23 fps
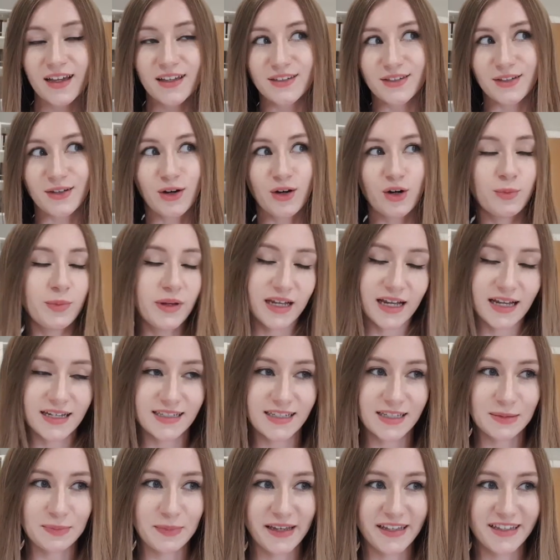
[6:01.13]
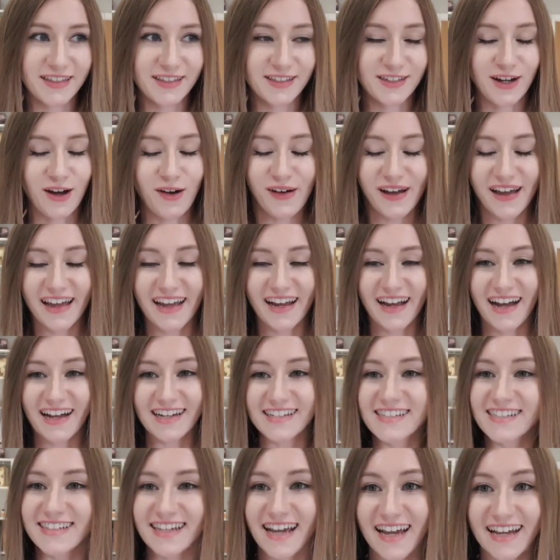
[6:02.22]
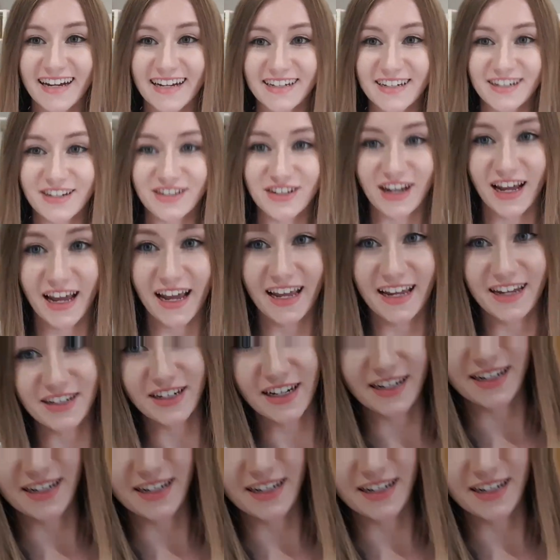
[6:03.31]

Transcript: So because it's been snowing, I decided to change